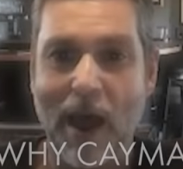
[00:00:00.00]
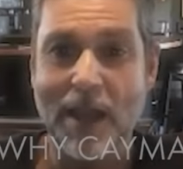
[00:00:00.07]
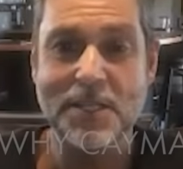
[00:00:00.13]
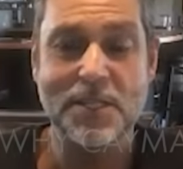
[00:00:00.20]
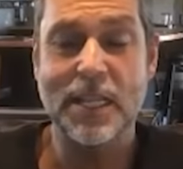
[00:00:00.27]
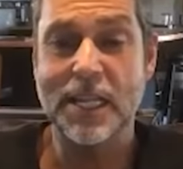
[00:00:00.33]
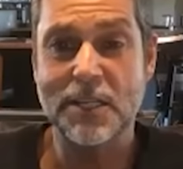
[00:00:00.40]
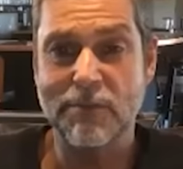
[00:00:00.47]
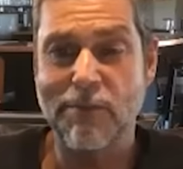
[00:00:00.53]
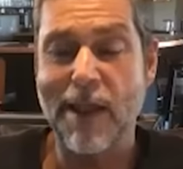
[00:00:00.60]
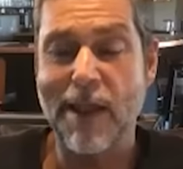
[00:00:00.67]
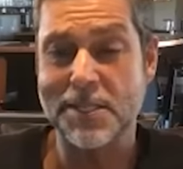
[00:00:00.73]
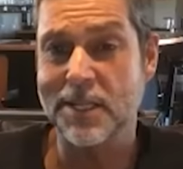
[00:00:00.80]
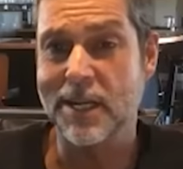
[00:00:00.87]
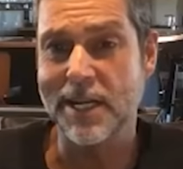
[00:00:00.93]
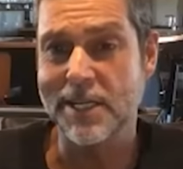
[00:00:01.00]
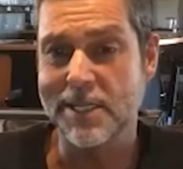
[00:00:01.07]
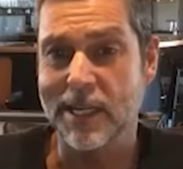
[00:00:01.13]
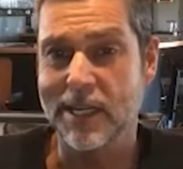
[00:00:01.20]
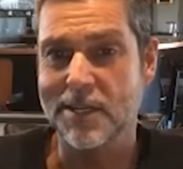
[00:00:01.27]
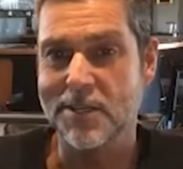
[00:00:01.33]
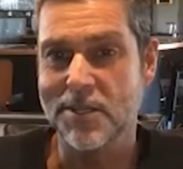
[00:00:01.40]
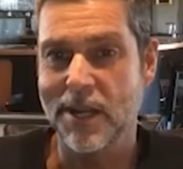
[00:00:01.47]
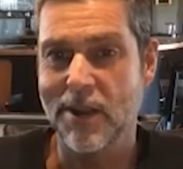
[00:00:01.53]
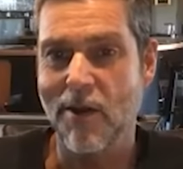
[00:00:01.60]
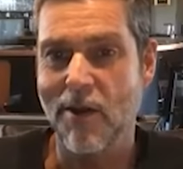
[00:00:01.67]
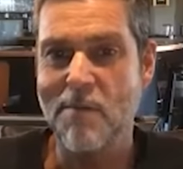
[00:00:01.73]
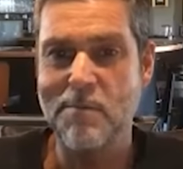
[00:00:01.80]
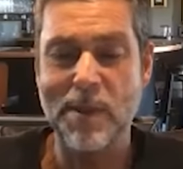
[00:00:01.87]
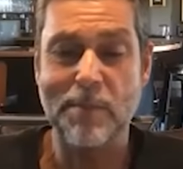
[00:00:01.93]
but I just think it's fascinating because, you
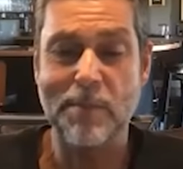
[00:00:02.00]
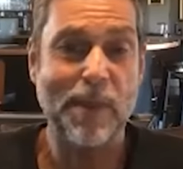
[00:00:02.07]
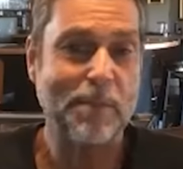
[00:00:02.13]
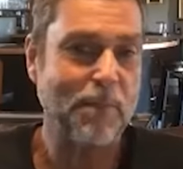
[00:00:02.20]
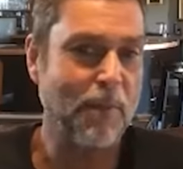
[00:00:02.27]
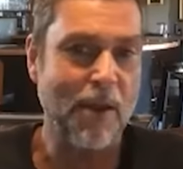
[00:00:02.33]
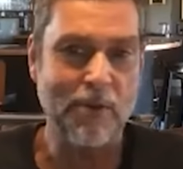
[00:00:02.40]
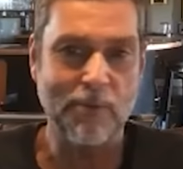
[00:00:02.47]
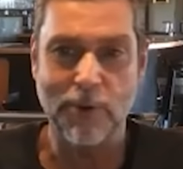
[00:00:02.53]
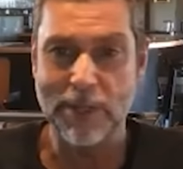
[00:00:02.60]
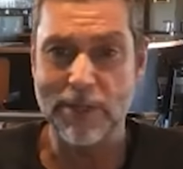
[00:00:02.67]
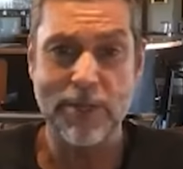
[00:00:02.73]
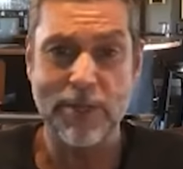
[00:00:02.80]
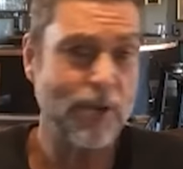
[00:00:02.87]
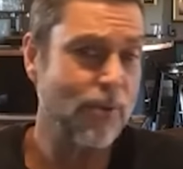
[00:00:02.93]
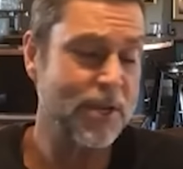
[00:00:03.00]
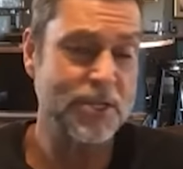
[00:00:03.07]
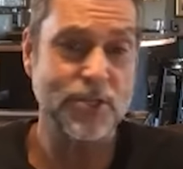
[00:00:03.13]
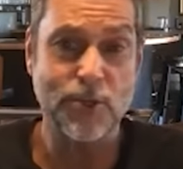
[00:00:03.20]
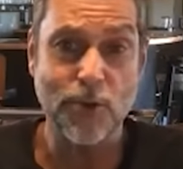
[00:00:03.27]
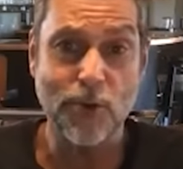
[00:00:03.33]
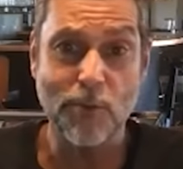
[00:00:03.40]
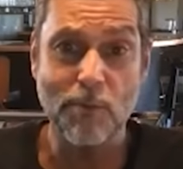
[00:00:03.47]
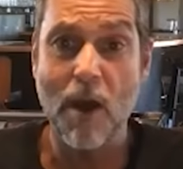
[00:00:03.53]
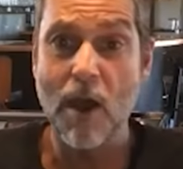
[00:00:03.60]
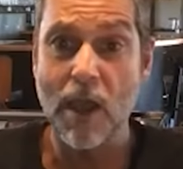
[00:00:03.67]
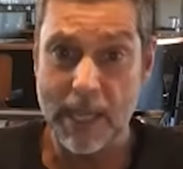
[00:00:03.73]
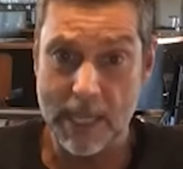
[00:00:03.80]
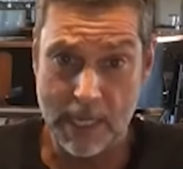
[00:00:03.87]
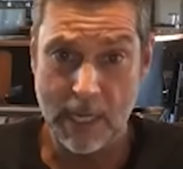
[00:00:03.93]
know, I've been a big proponent of what you do. I store
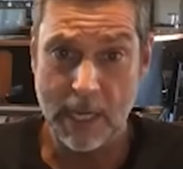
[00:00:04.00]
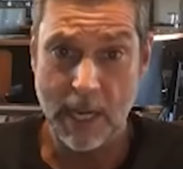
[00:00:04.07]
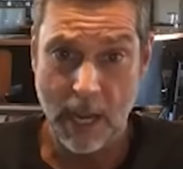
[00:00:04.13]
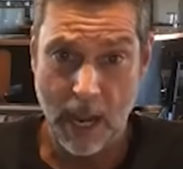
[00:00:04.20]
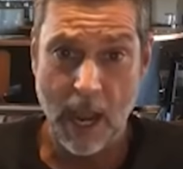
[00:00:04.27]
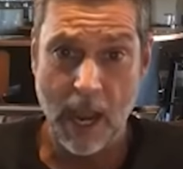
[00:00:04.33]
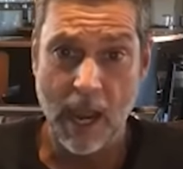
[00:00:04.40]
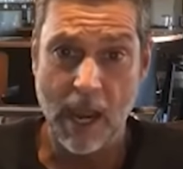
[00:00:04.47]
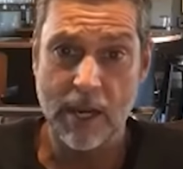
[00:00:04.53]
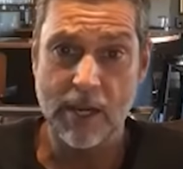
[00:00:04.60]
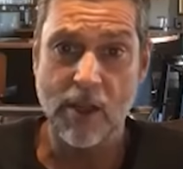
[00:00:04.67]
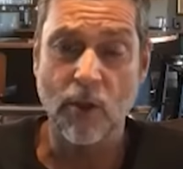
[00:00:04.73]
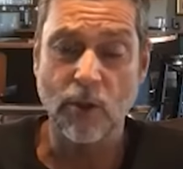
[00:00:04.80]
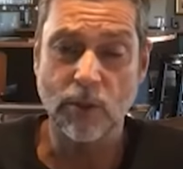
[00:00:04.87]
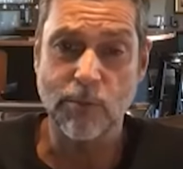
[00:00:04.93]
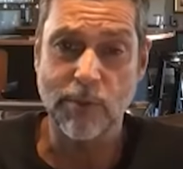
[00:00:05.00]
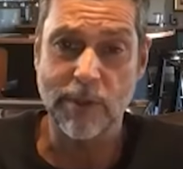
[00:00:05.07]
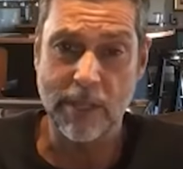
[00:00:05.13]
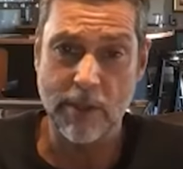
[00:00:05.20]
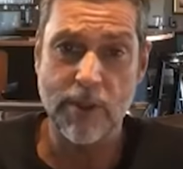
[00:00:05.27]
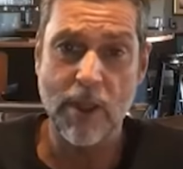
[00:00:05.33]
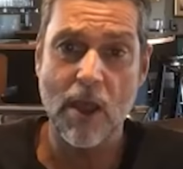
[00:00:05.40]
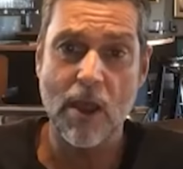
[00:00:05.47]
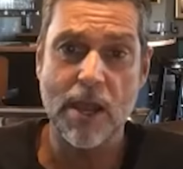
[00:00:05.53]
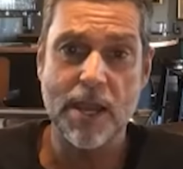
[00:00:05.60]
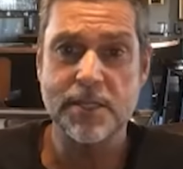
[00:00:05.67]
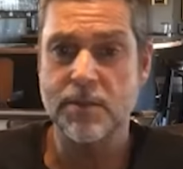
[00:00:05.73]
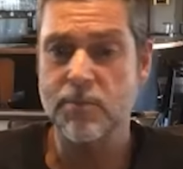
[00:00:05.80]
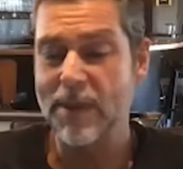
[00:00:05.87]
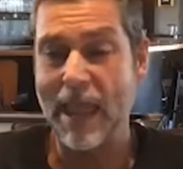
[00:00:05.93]
my gold with you
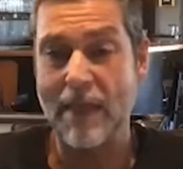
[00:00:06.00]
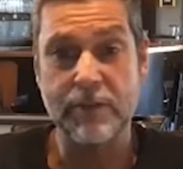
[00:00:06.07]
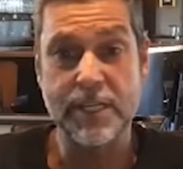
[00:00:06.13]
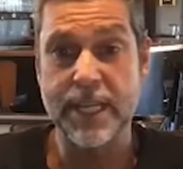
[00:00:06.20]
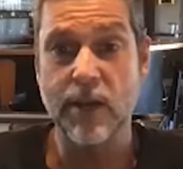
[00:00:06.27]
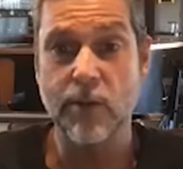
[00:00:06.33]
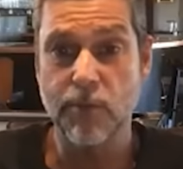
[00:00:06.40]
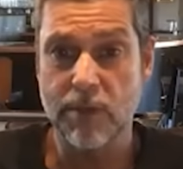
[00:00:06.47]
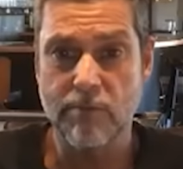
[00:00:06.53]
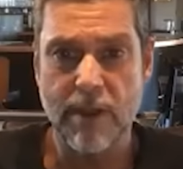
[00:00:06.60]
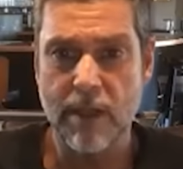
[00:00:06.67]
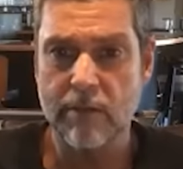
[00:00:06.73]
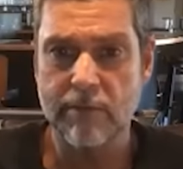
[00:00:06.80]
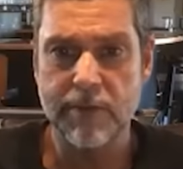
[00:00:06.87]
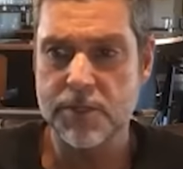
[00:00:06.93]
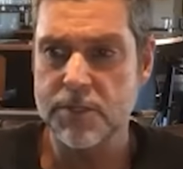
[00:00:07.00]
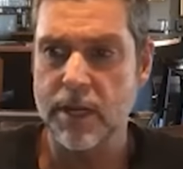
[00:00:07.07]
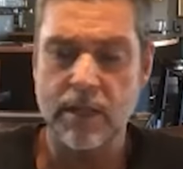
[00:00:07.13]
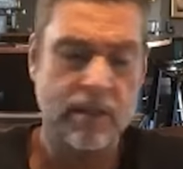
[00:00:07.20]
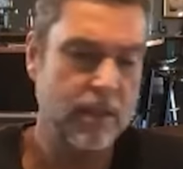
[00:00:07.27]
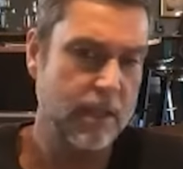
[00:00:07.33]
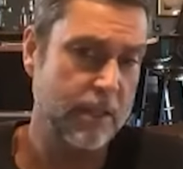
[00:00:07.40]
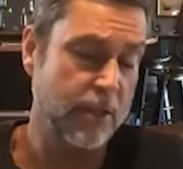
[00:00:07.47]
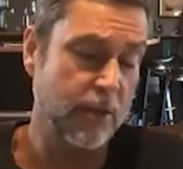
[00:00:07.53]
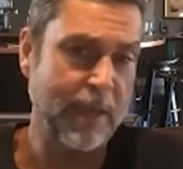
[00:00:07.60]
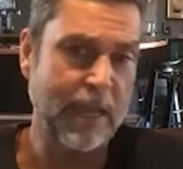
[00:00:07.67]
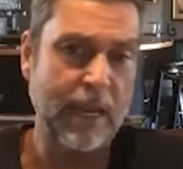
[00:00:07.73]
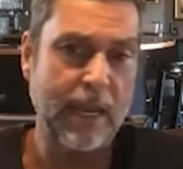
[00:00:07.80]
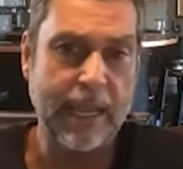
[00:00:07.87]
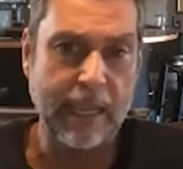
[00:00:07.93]
guys, and we have a deal with Real Vision. There'll
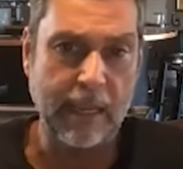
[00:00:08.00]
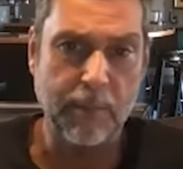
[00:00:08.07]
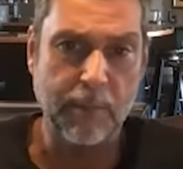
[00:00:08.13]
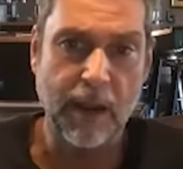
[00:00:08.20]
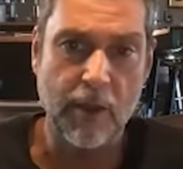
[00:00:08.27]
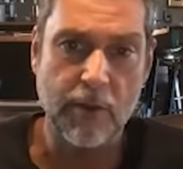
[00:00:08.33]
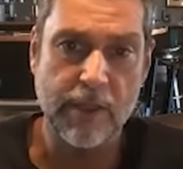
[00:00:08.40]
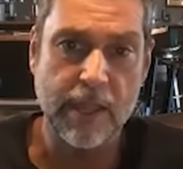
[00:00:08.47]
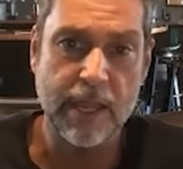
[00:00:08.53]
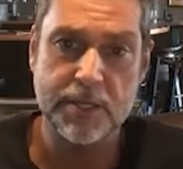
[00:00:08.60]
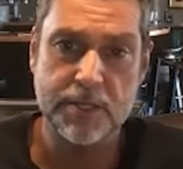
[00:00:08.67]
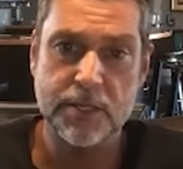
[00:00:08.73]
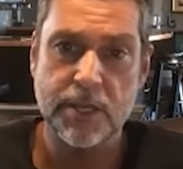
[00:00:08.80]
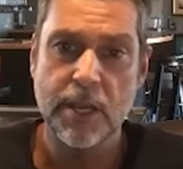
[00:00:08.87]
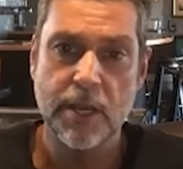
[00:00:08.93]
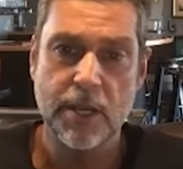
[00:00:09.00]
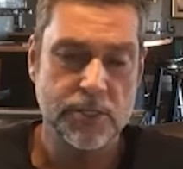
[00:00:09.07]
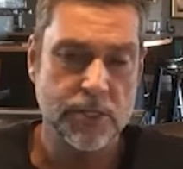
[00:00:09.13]
be a link below this,